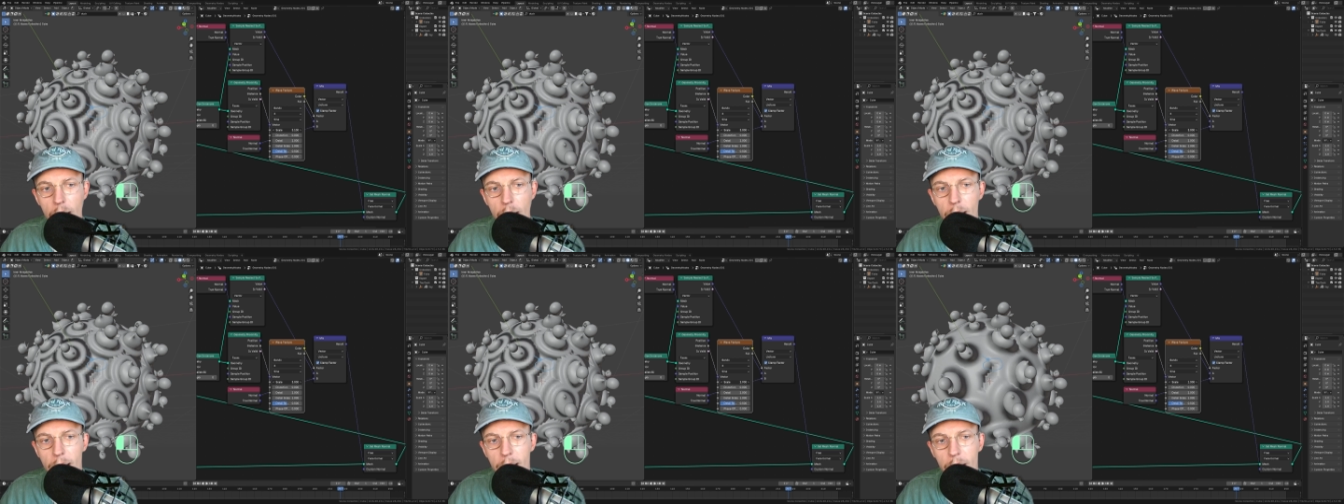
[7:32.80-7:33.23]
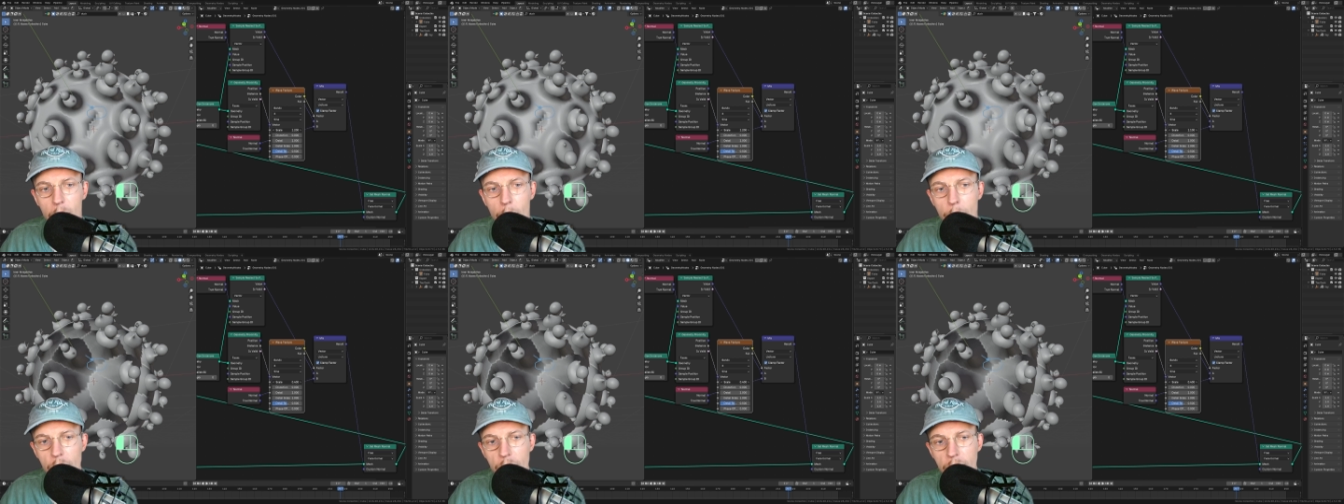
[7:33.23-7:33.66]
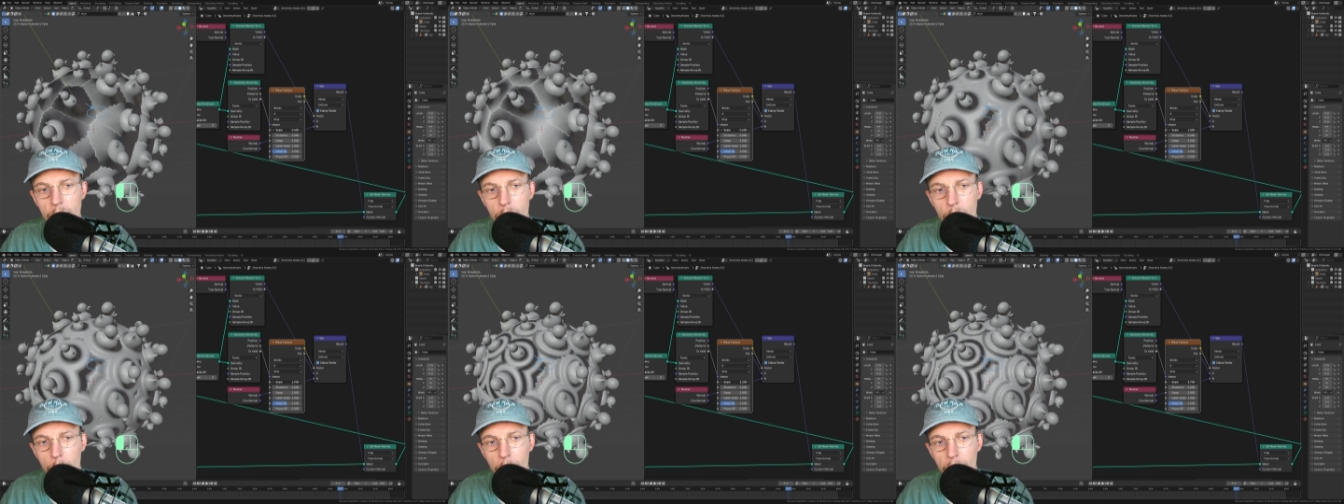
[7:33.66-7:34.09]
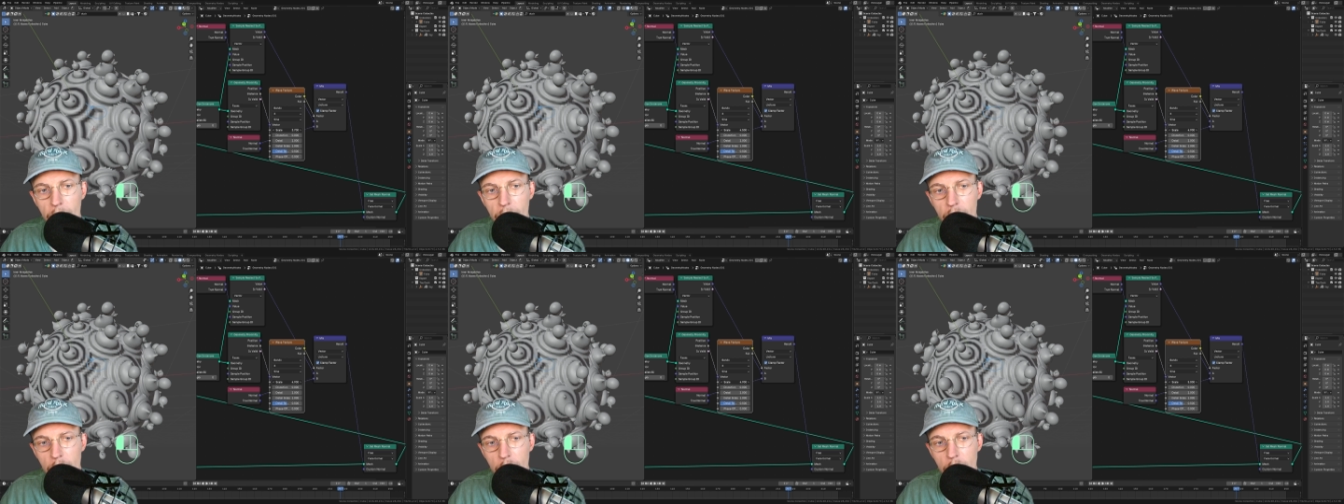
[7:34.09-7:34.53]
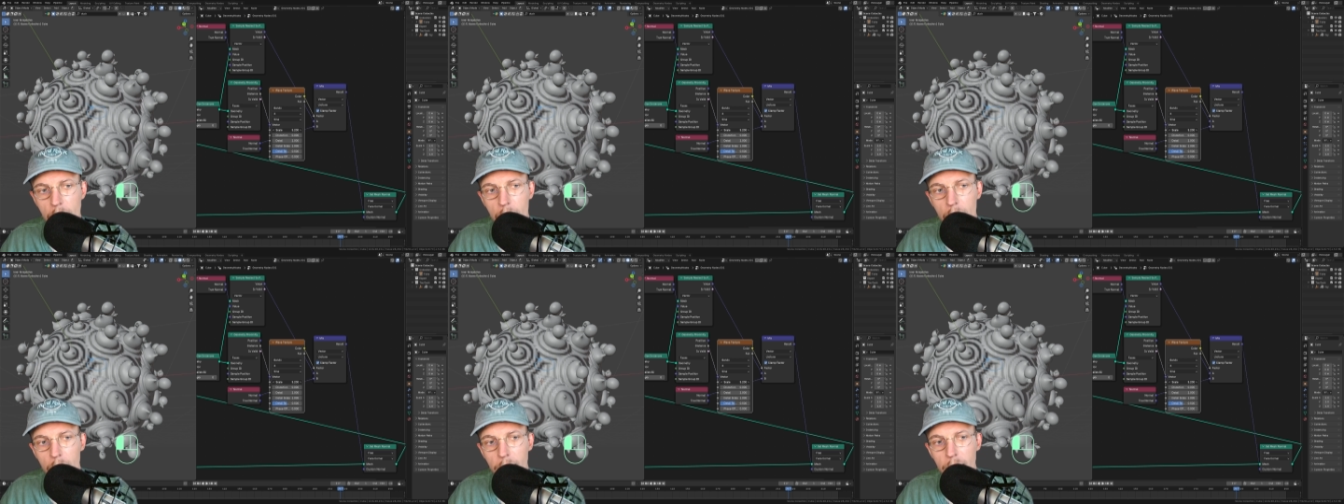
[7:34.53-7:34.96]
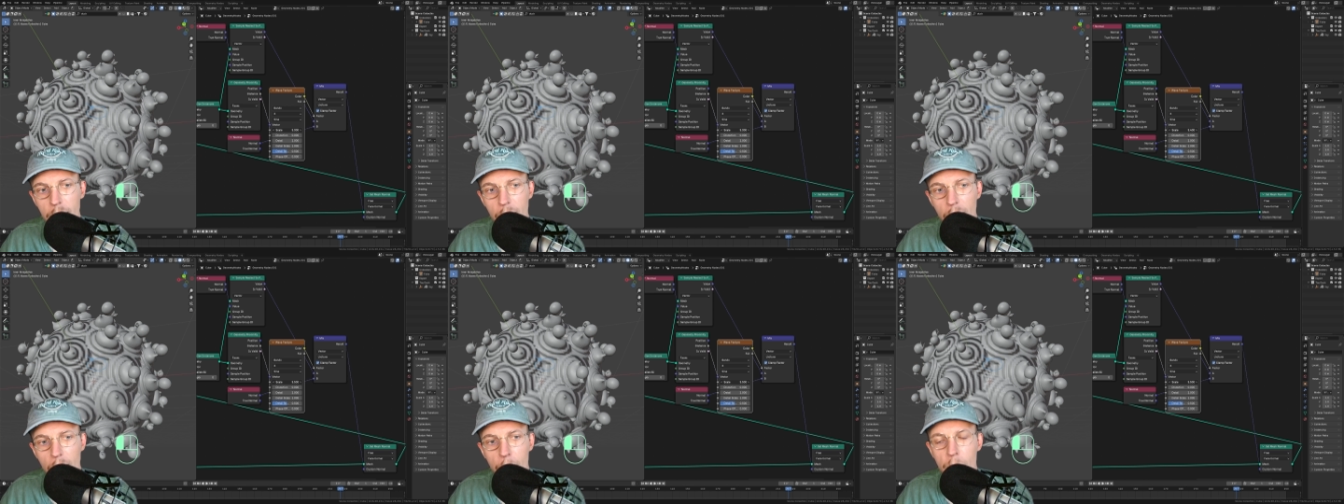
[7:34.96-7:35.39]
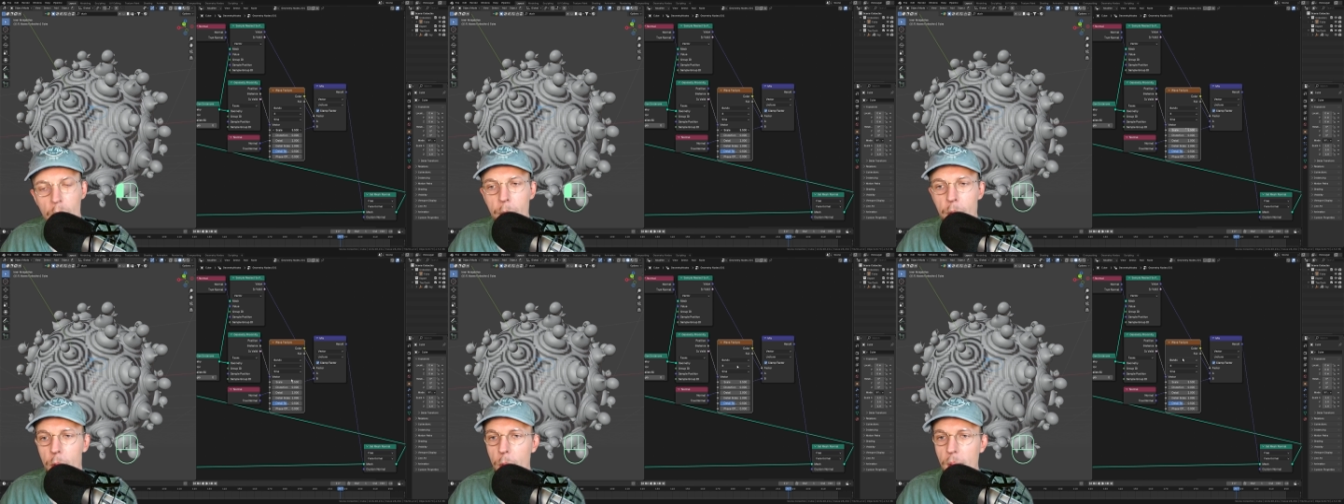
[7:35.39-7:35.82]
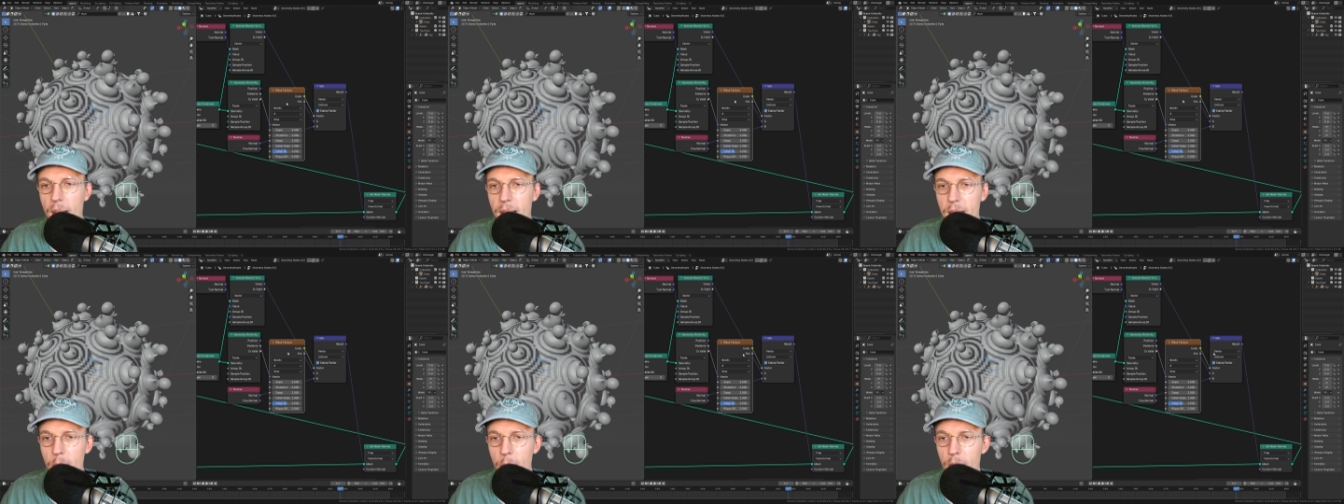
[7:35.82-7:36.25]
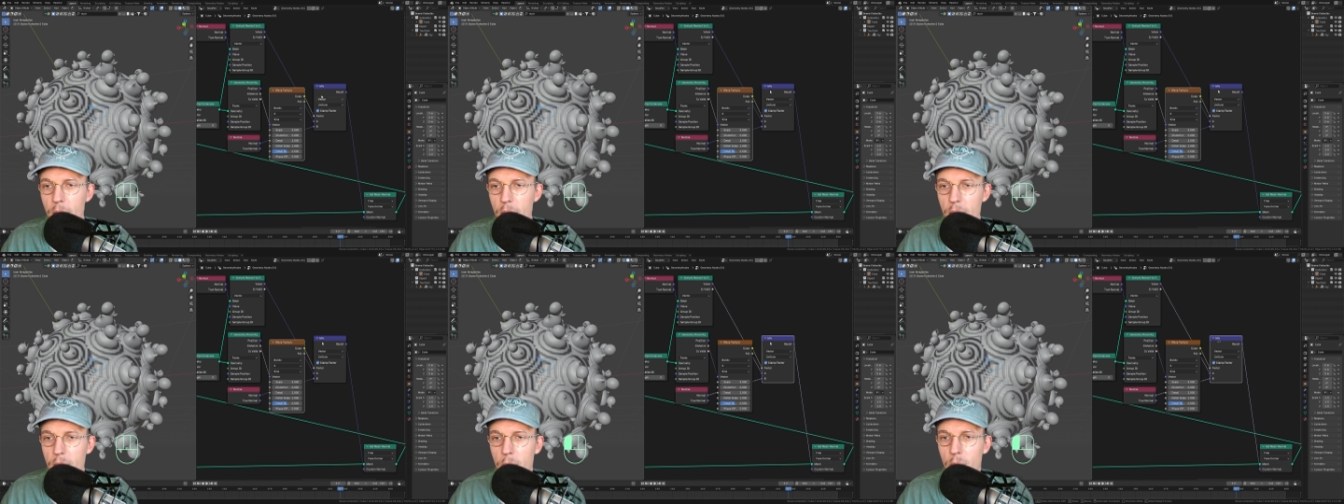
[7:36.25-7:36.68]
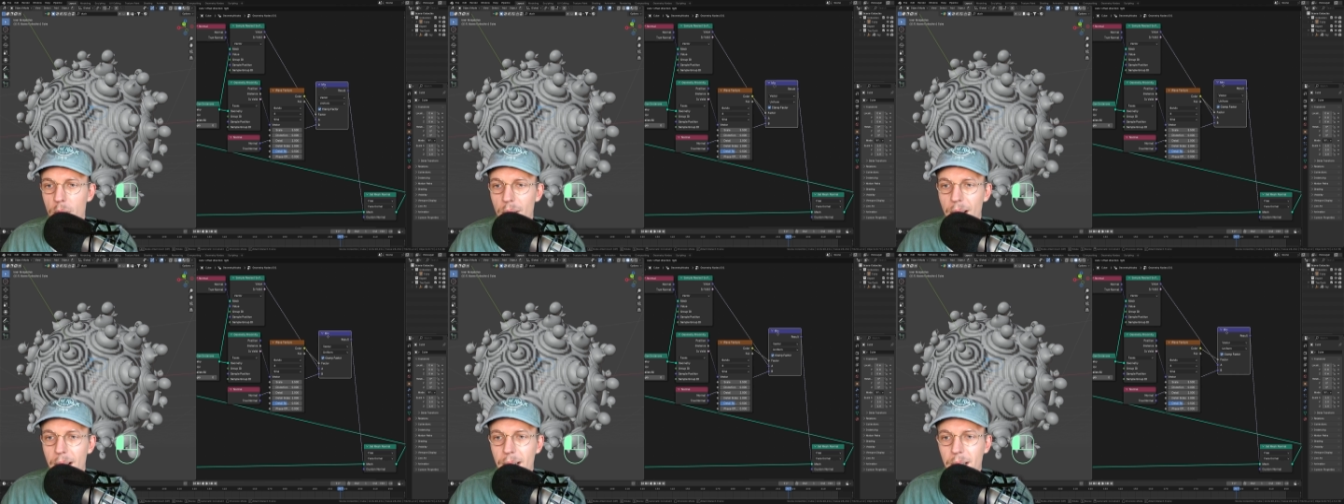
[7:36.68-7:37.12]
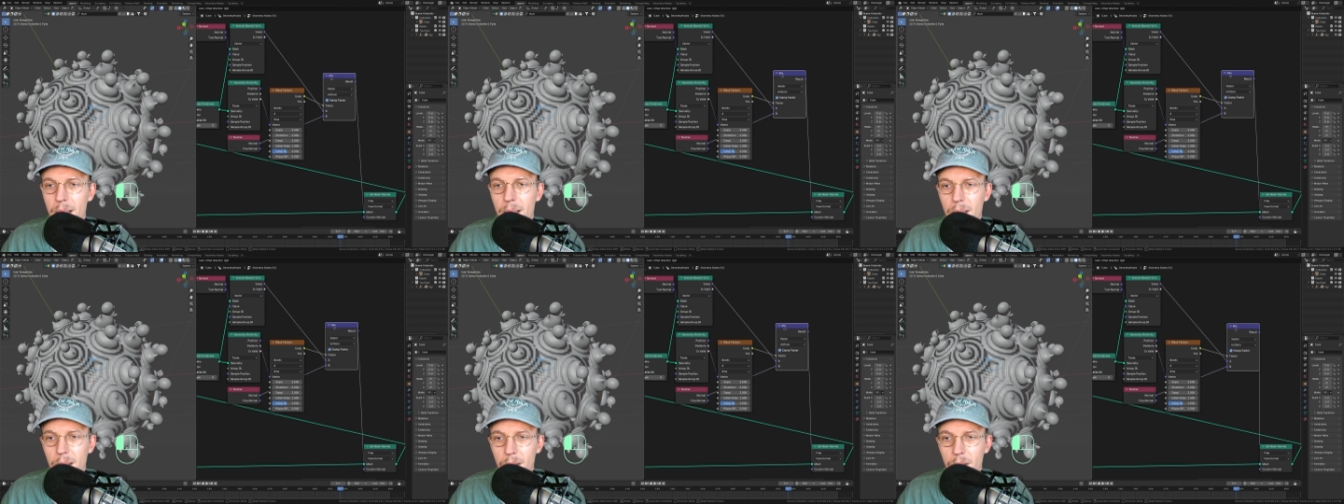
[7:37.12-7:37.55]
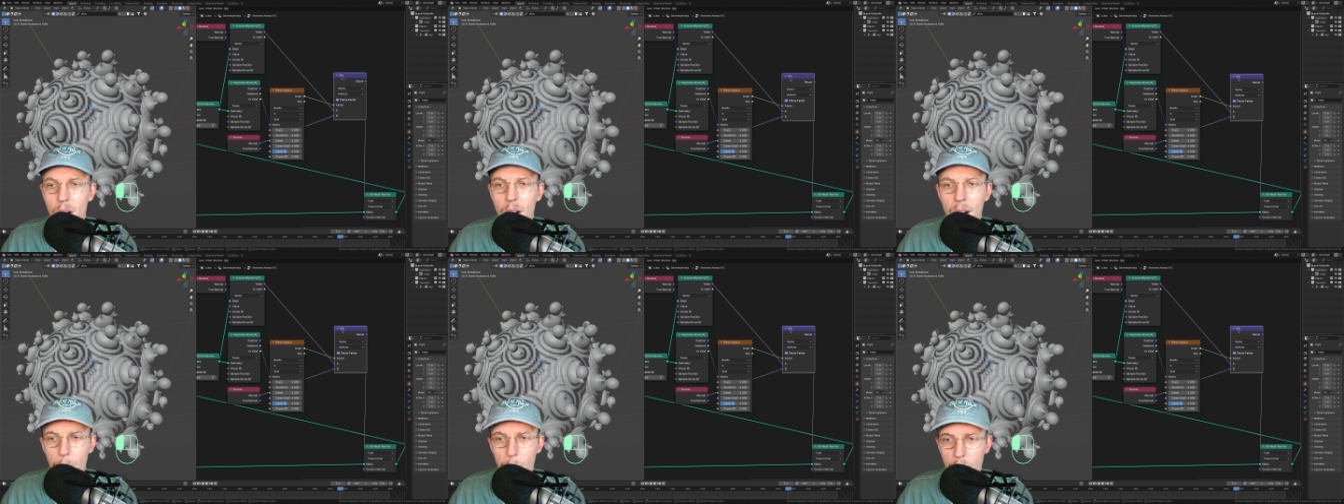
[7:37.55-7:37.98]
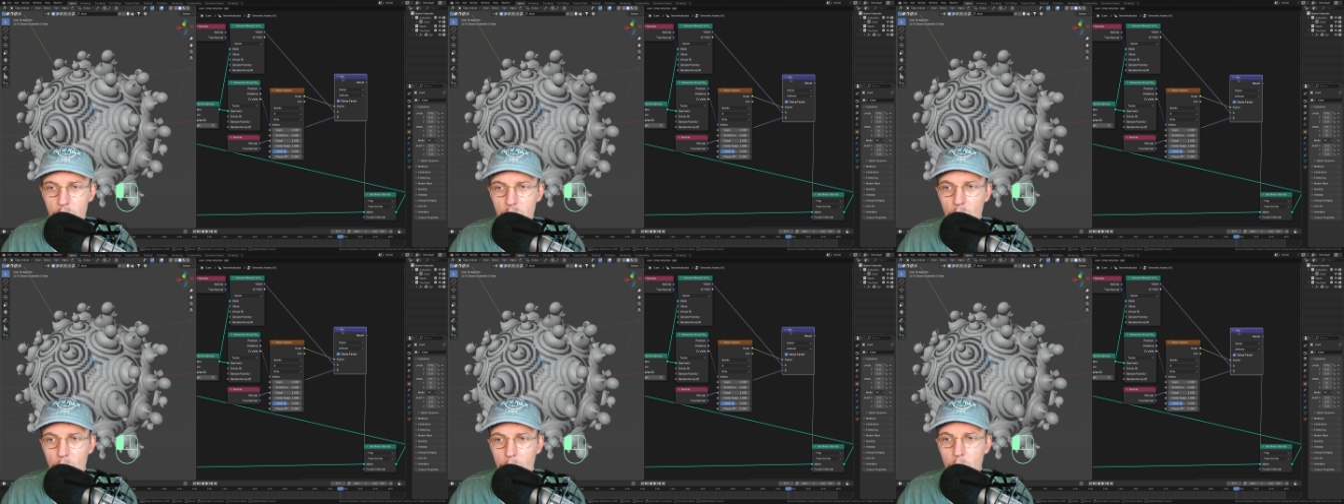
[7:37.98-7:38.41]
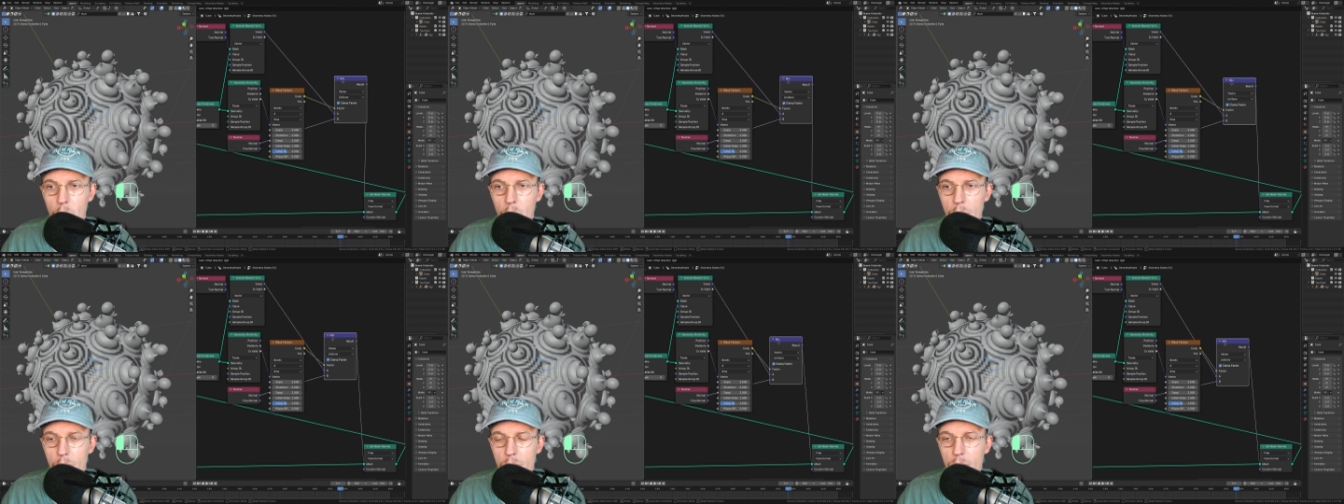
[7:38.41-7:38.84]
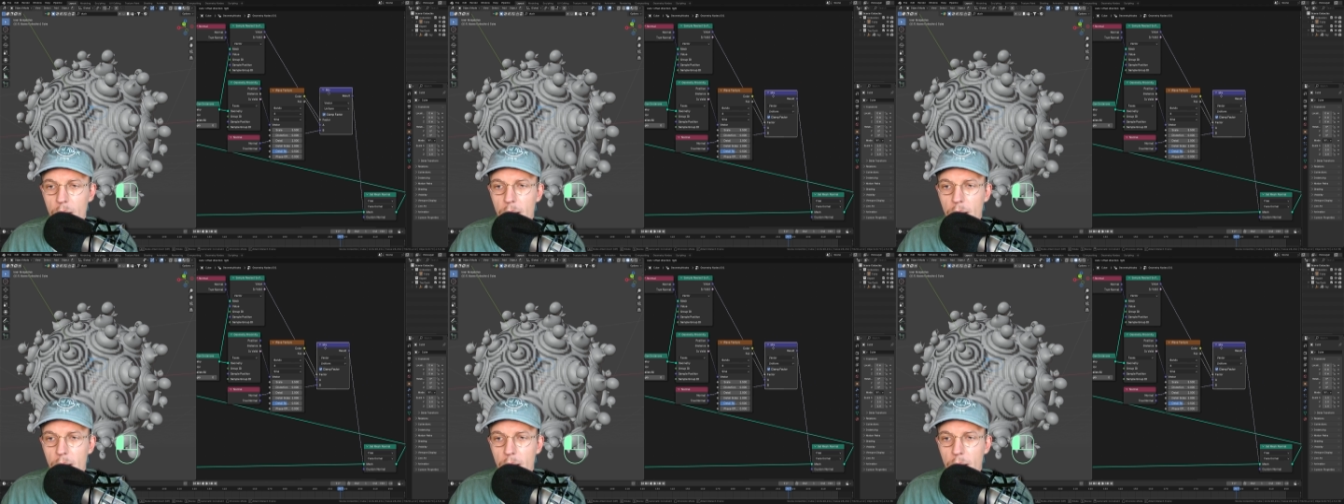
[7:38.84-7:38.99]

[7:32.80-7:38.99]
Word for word: and now we just need to mix this in a proper way so it doesn't look like garbage, of course.